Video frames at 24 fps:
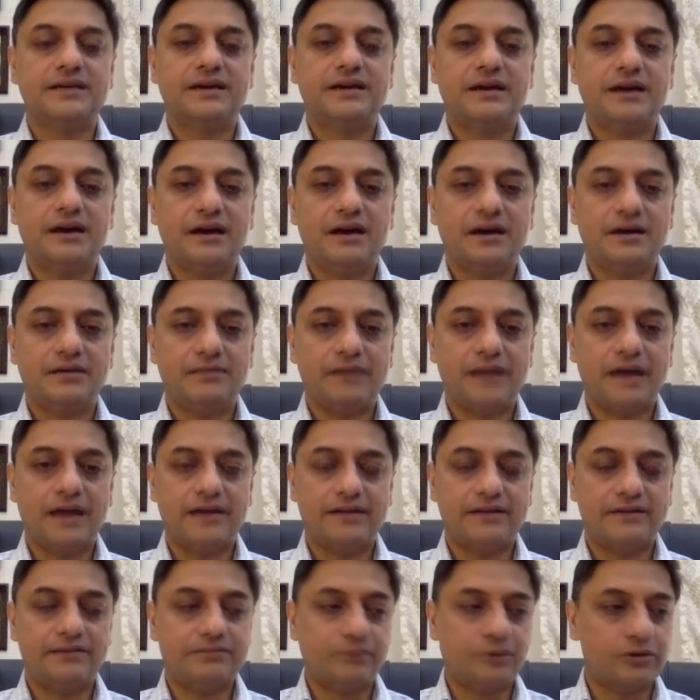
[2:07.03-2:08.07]
And
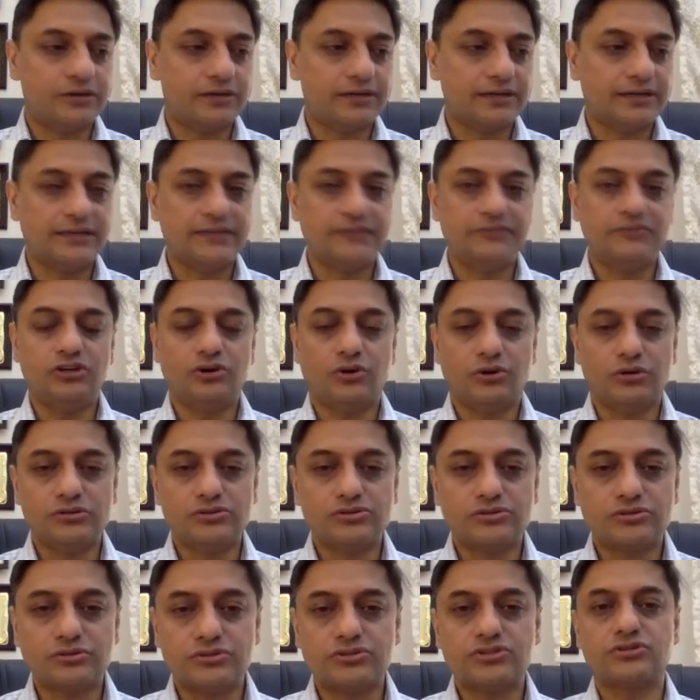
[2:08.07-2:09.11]
importantly, we
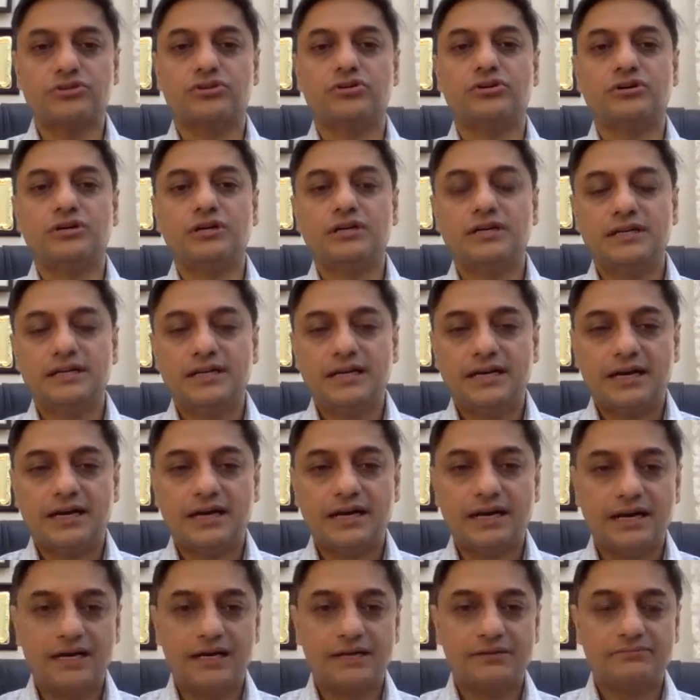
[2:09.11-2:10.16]
also saw,
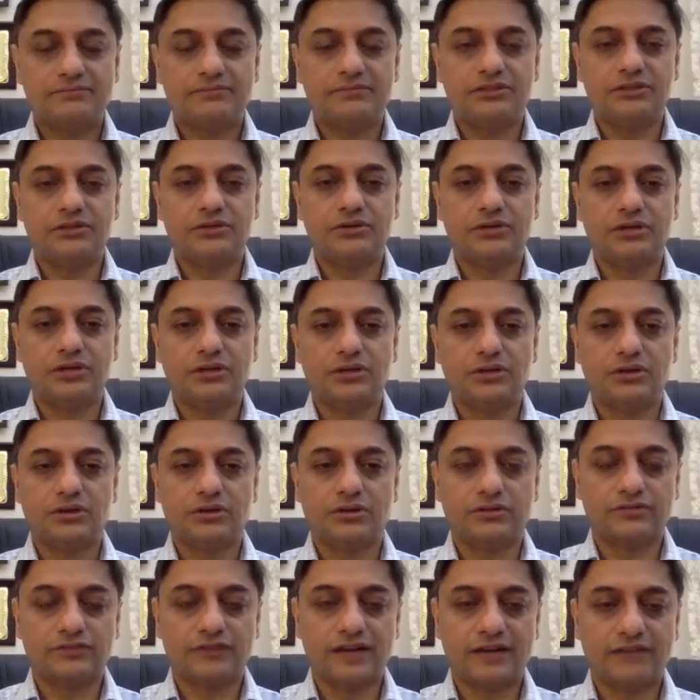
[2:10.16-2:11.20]
a lot
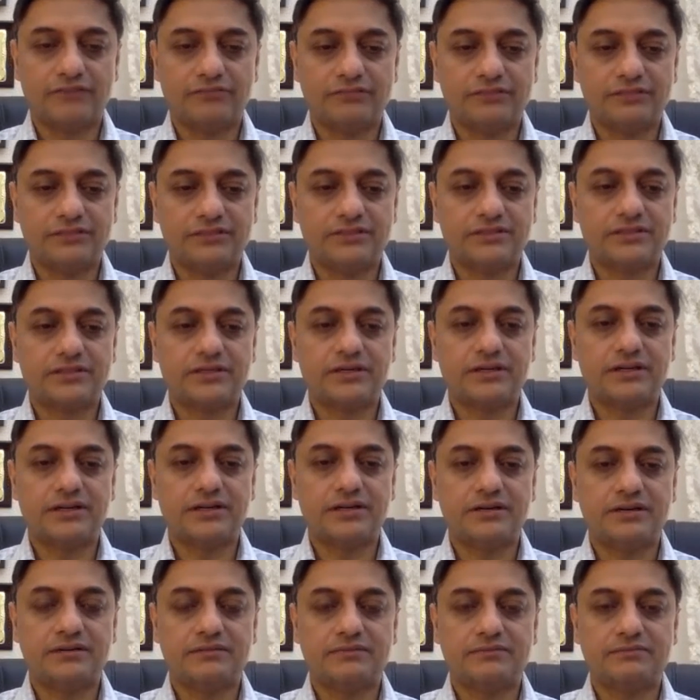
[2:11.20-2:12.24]
of government
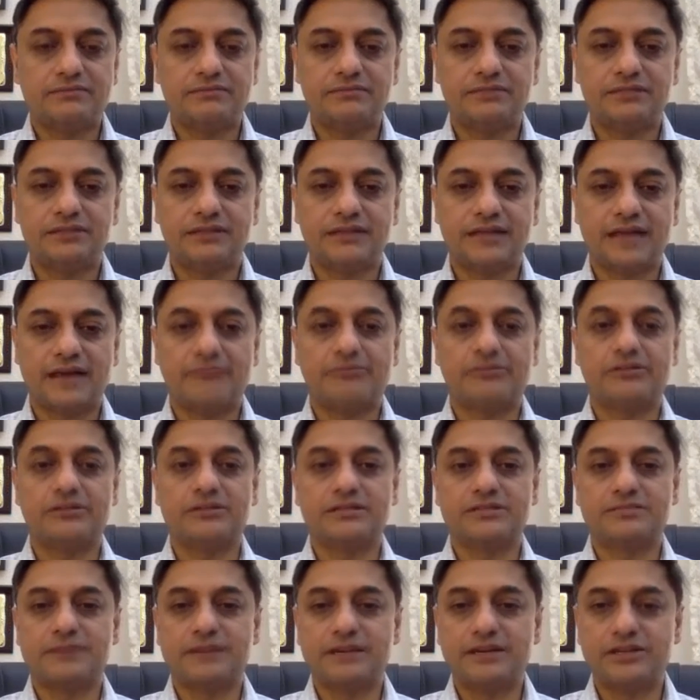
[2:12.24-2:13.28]
capital
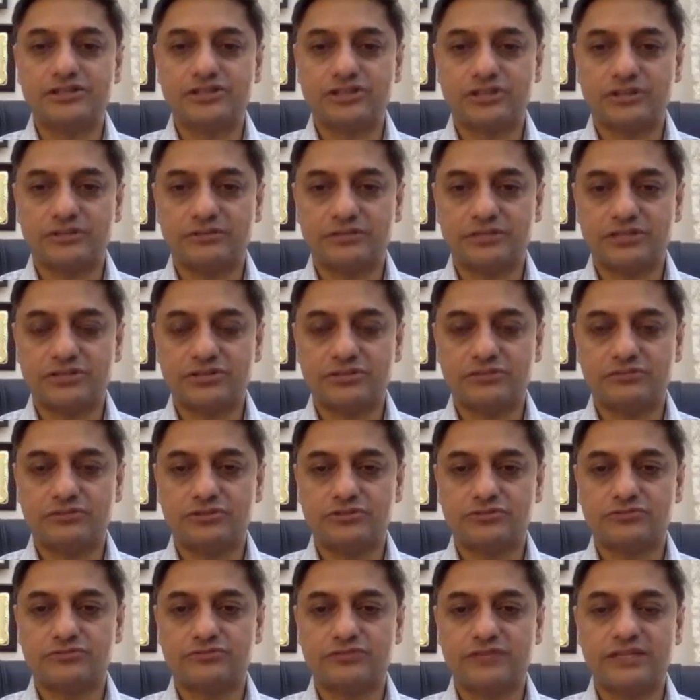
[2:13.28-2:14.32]
expenditure, which was
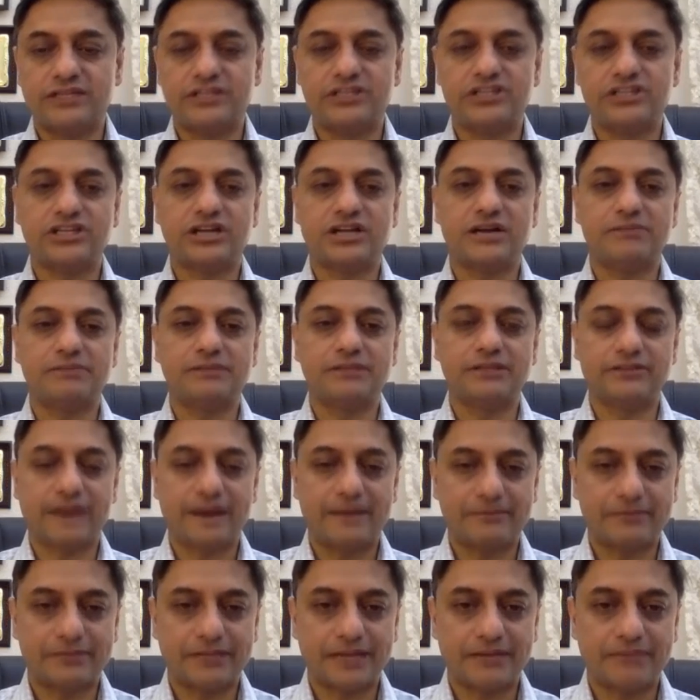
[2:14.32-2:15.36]
very sharply
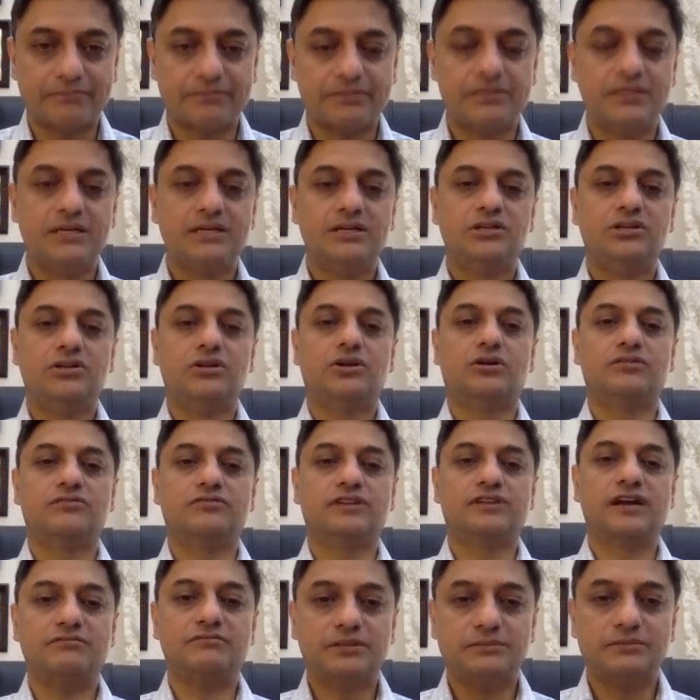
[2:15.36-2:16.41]
ramped up. A lot
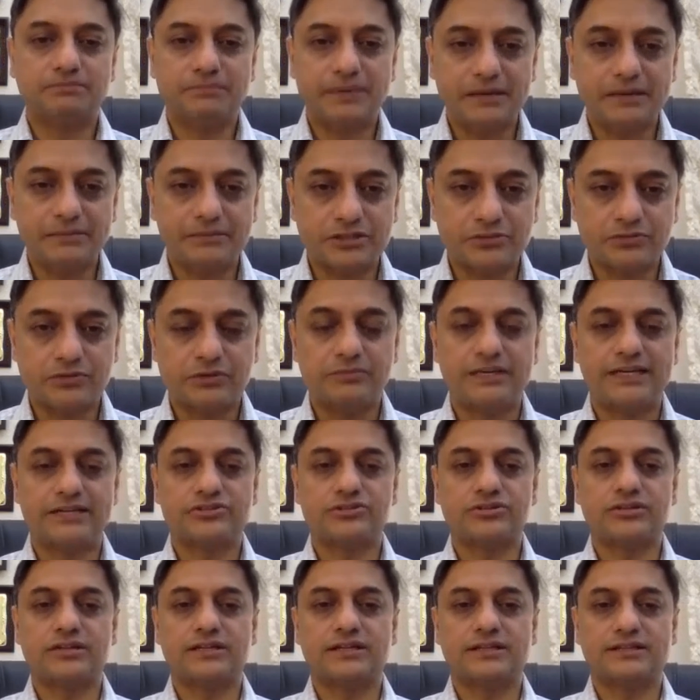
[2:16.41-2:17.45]
of government payments were
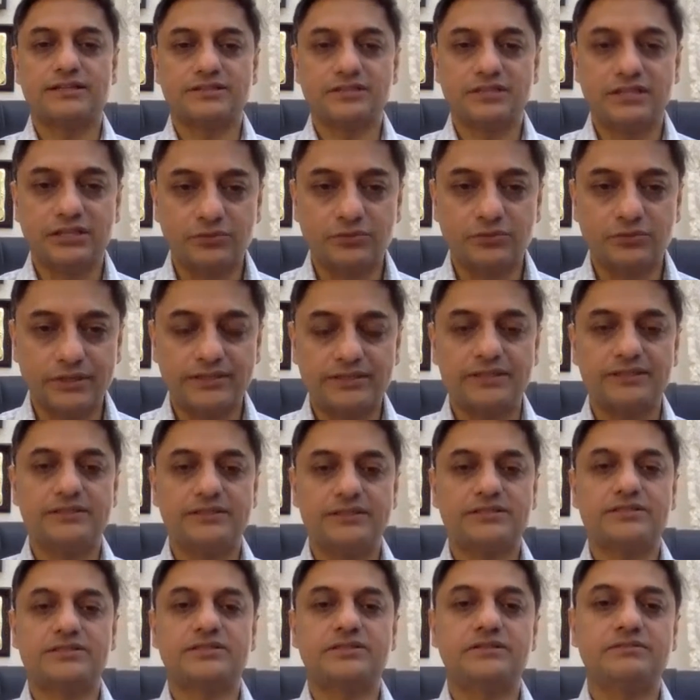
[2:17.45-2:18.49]
made, so that there's liquidity in
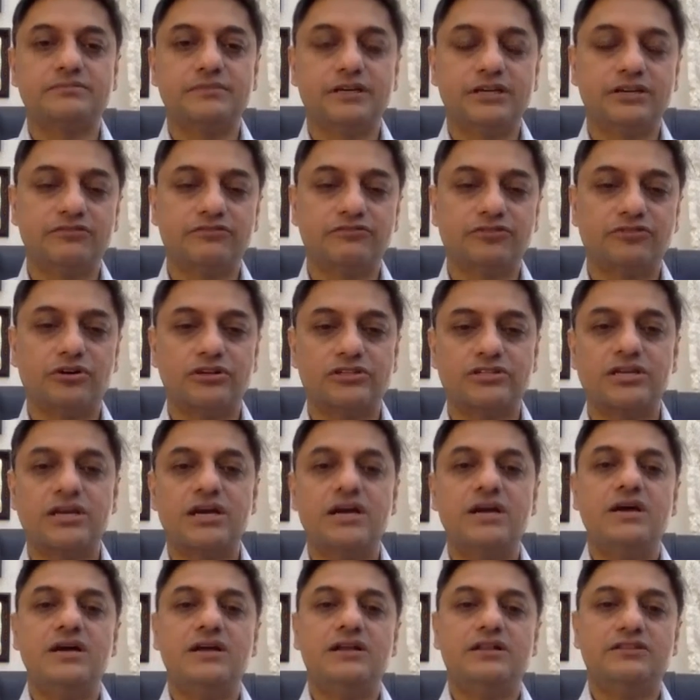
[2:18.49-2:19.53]
the system. And of course,
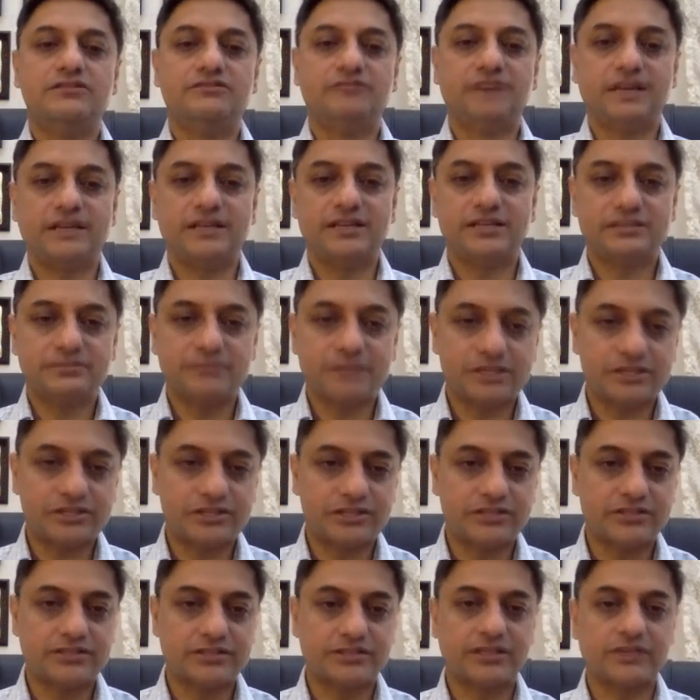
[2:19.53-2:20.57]
the various
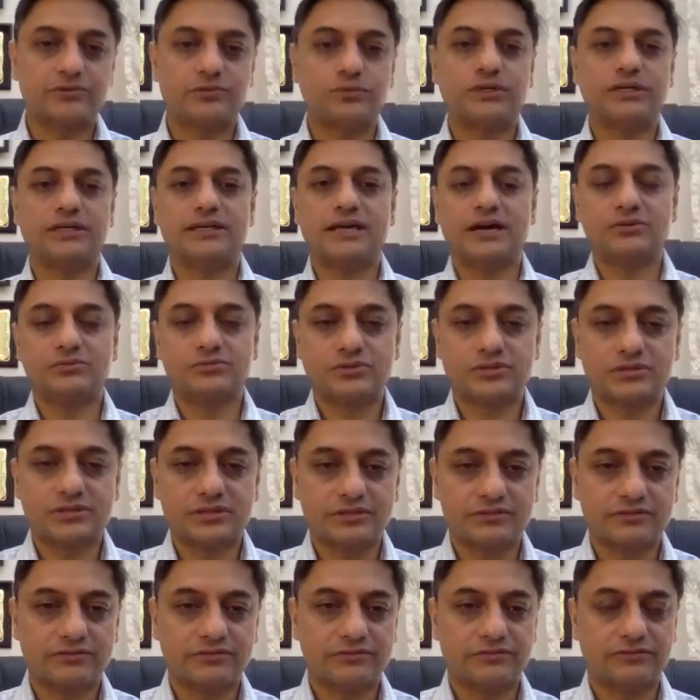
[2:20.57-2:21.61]
measures that were announced
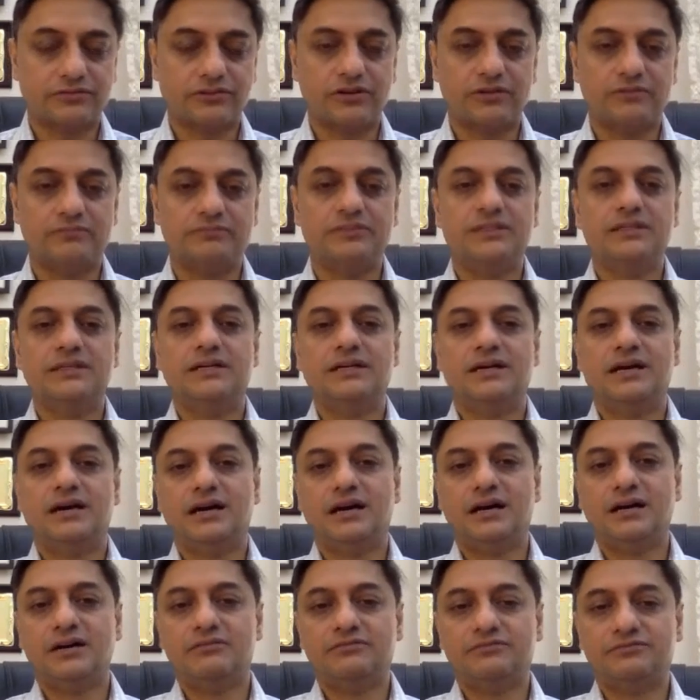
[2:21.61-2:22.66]
from,
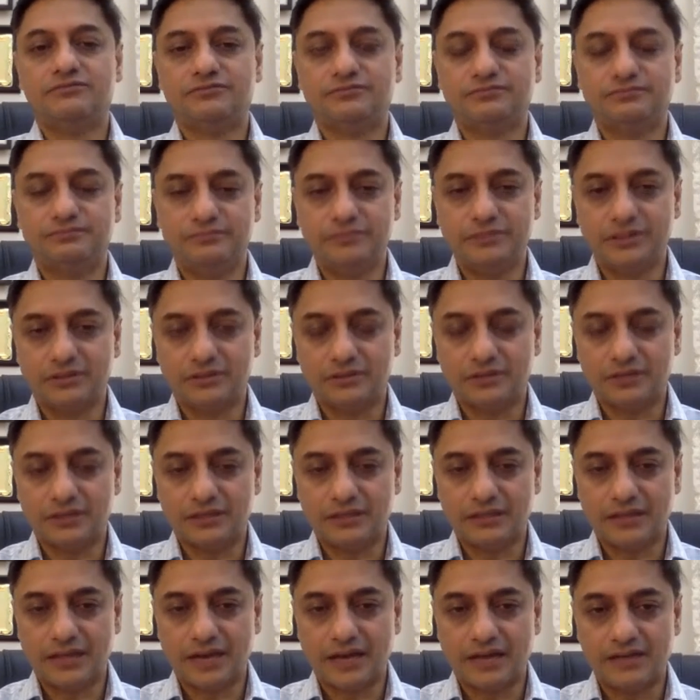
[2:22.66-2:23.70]
a
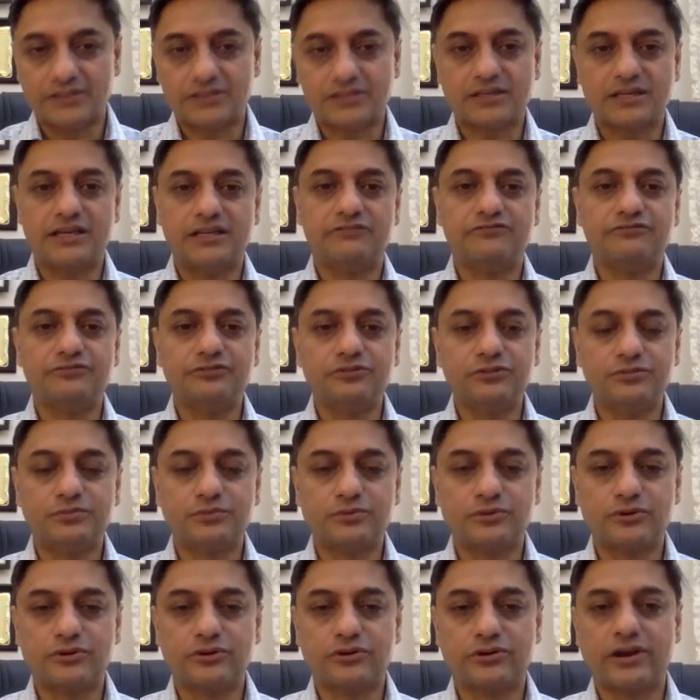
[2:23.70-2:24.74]
large-scale food
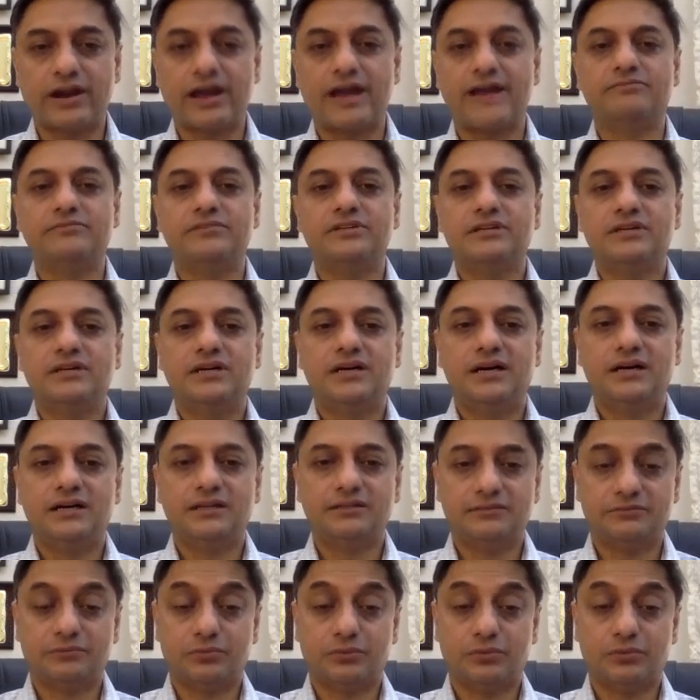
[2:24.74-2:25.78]
program,
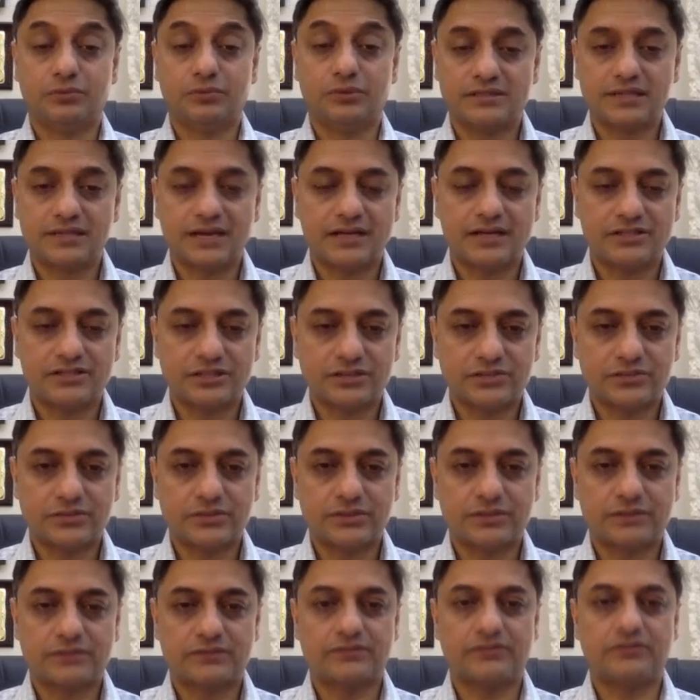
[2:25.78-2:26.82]
the world's largest,
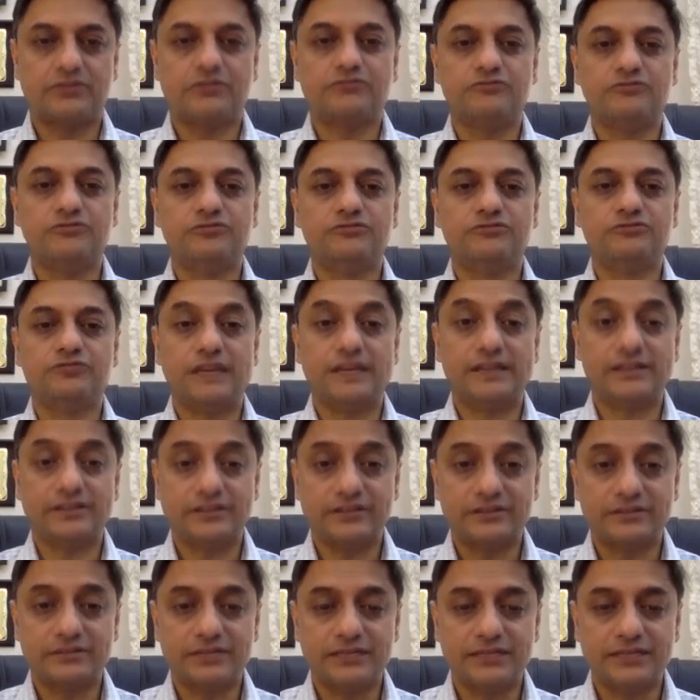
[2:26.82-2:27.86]
with food for
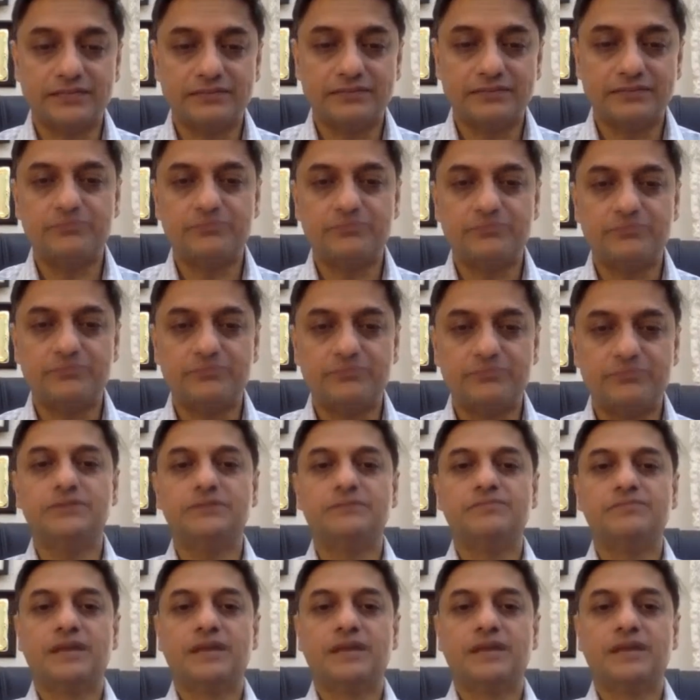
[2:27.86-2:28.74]
800 million people.